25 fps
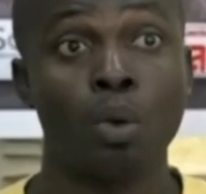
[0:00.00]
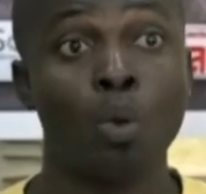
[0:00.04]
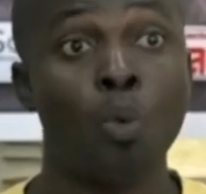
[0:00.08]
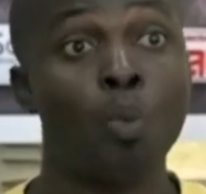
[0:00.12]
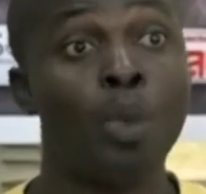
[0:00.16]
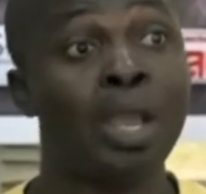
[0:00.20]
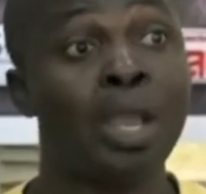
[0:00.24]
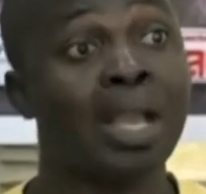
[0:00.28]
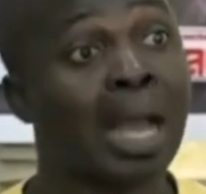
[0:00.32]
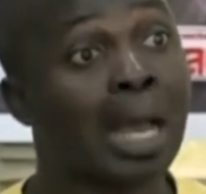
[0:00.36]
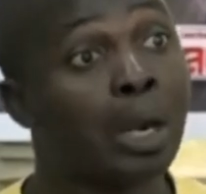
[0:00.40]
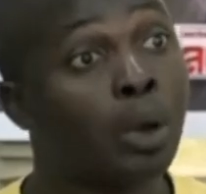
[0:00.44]

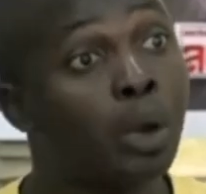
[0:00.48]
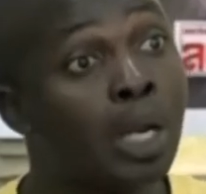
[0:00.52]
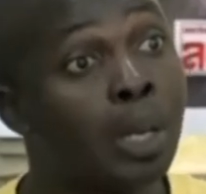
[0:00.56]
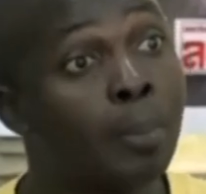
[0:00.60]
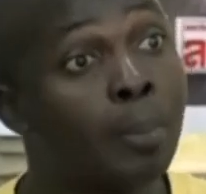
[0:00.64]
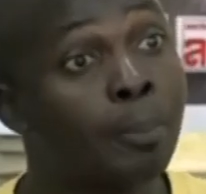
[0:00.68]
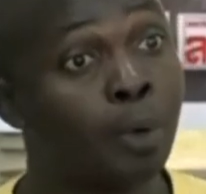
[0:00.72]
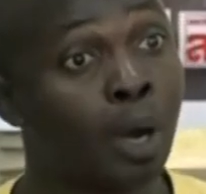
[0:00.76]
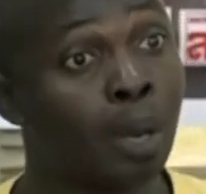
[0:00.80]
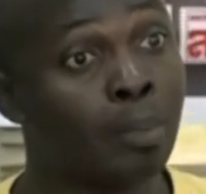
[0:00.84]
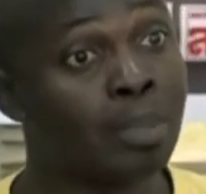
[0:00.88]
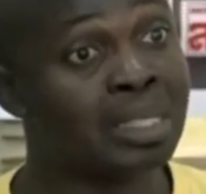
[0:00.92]
We can only
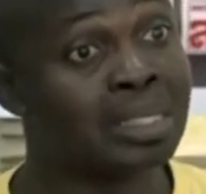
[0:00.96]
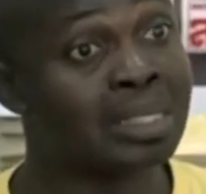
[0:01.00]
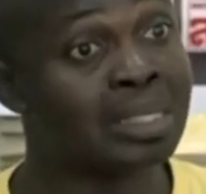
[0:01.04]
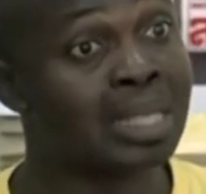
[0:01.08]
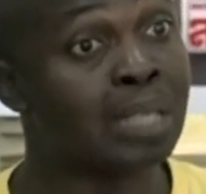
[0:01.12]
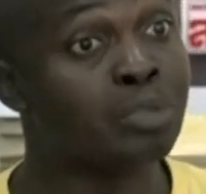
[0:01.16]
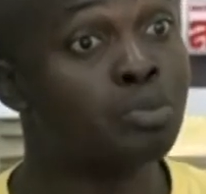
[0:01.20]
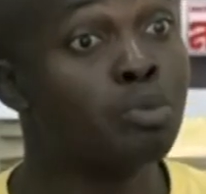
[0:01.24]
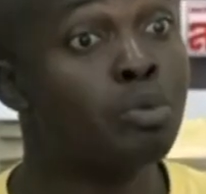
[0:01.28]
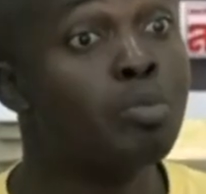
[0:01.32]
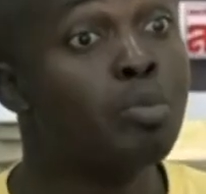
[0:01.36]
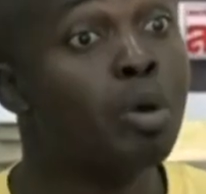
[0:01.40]
promise
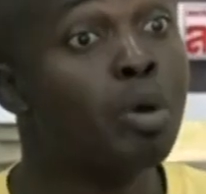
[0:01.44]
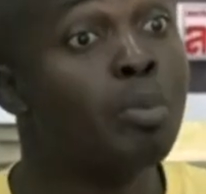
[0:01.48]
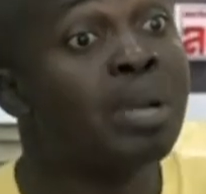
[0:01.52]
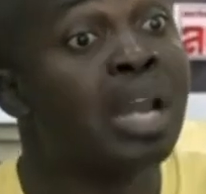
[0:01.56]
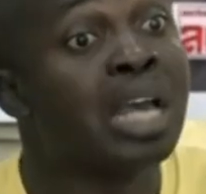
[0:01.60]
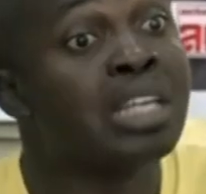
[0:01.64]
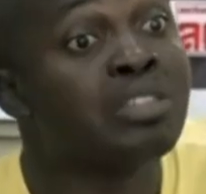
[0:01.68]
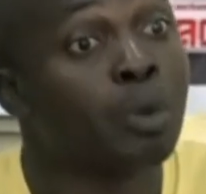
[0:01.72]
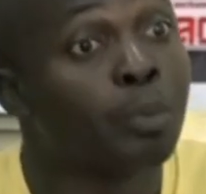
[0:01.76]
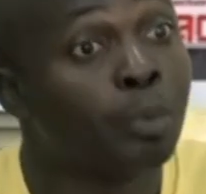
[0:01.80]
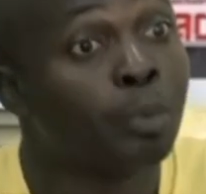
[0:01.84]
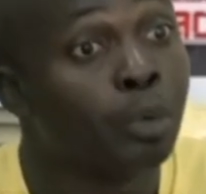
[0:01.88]
that we will
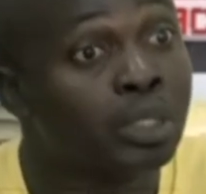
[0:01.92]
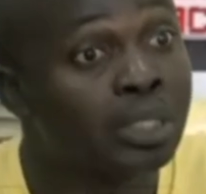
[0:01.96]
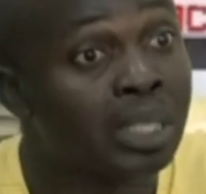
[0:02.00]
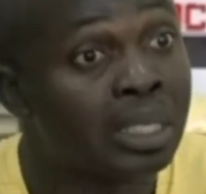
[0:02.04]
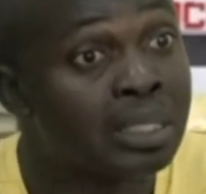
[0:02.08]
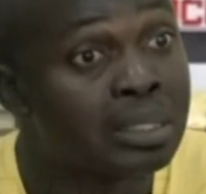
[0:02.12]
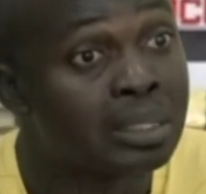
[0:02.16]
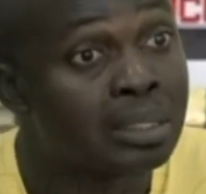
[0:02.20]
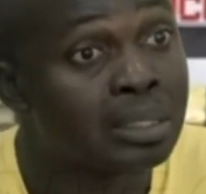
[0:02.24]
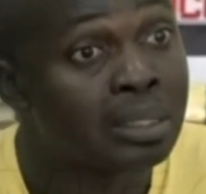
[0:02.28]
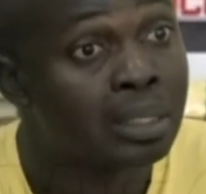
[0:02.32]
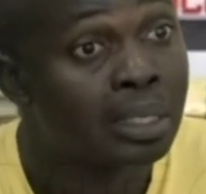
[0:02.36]
mobilize for
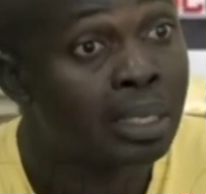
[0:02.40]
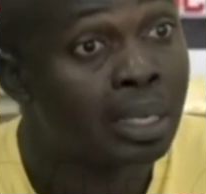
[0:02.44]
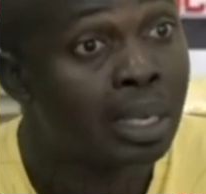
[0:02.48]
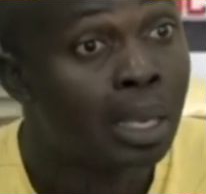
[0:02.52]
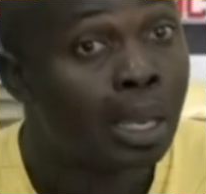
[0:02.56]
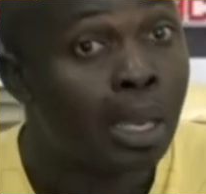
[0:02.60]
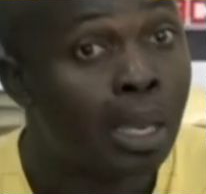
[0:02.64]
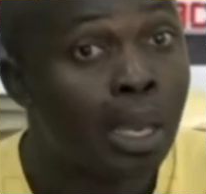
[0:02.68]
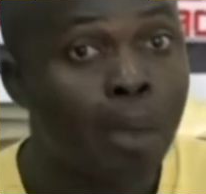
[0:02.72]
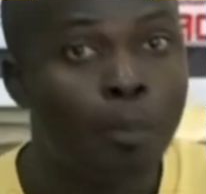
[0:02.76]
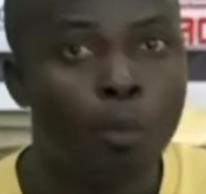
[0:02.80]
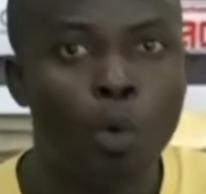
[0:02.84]
protest.
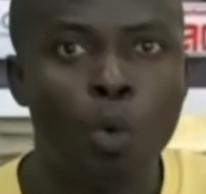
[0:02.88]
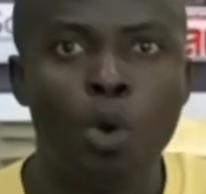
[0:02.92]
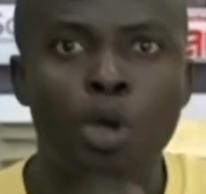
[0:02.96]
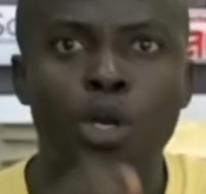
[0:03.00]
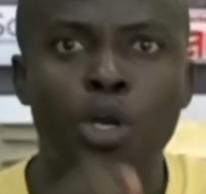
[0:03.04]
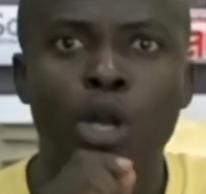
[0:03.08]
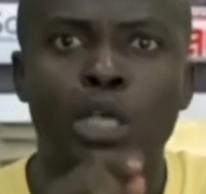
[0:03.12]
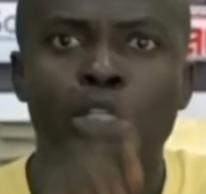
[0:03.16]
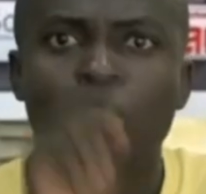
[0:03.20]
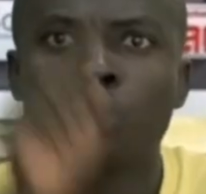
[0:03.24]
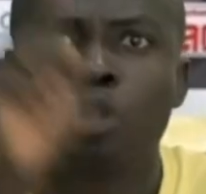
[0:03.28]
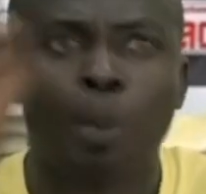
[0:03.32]
We will
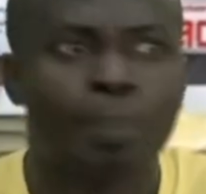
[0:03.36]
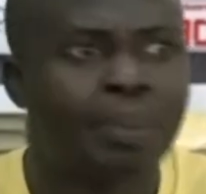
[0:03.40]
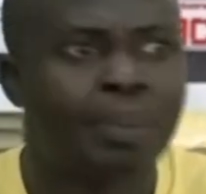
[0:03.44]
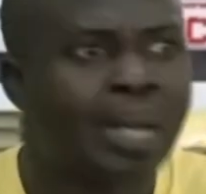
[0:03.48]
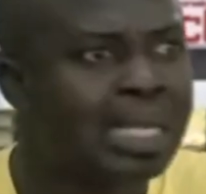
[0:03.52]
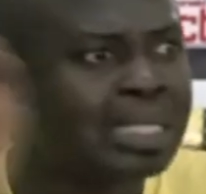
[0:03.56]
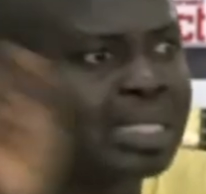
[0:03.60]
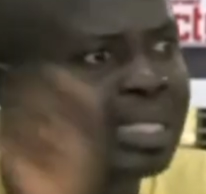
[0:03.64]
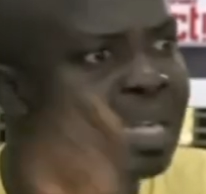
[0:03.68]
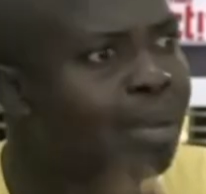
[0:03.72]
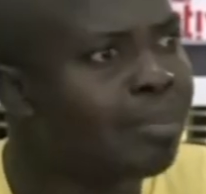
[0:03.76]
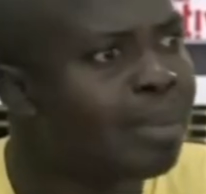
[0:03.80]
not stop
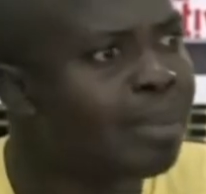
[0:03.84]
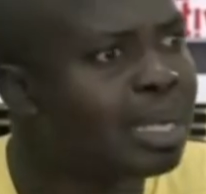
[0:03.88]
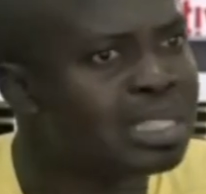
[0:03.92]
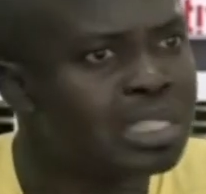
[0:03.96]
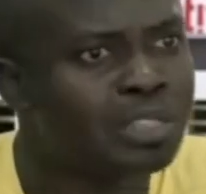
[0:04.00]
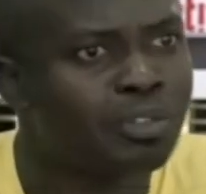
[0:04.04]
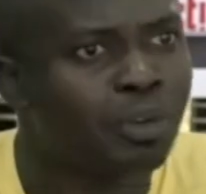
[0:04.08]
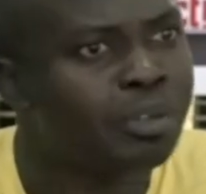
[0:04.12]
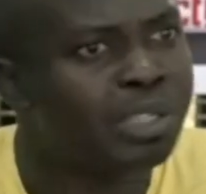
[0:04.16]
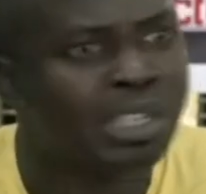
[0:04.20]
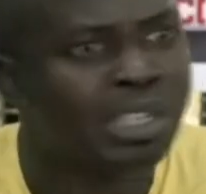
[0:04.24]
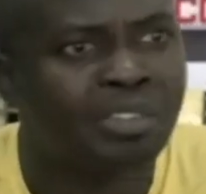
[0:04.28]
Nigerian
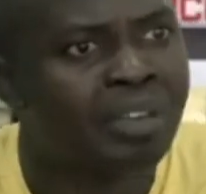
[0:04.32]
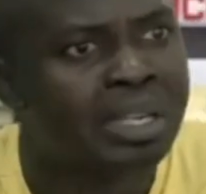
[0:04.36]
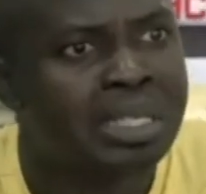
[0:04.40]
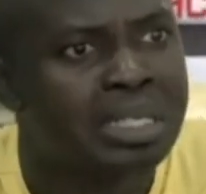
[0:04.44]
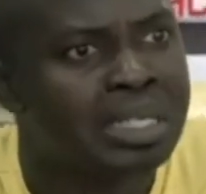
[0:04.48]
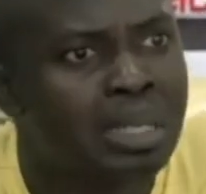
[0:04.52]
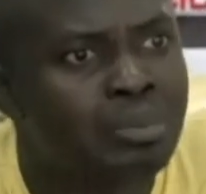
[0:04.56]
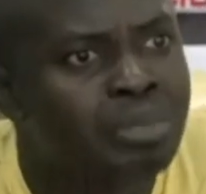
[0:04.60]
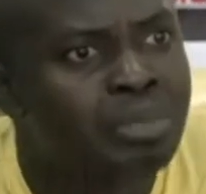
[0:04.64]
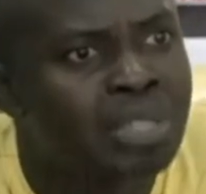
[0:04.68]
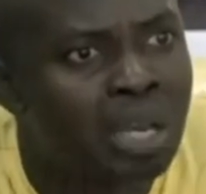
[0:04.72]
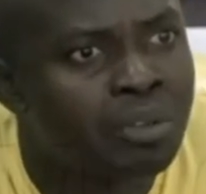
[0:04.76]
masses from
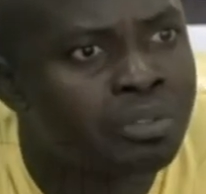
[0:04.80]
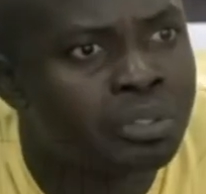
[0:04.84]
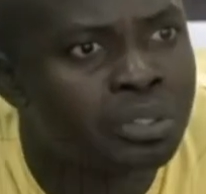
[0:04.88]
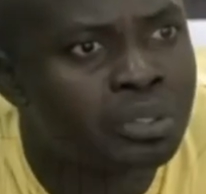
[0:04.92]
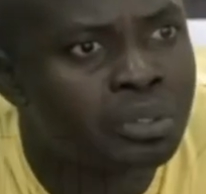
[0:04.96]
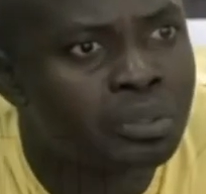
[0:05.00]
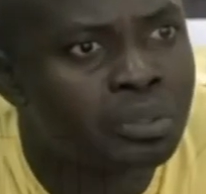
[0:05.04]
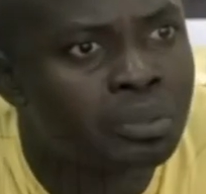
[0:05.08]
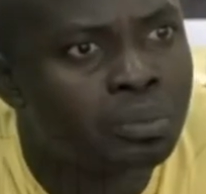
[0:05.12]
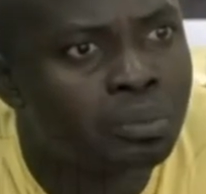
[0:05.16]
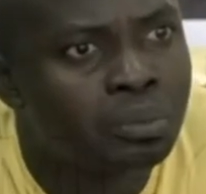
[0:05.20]
defending themselves.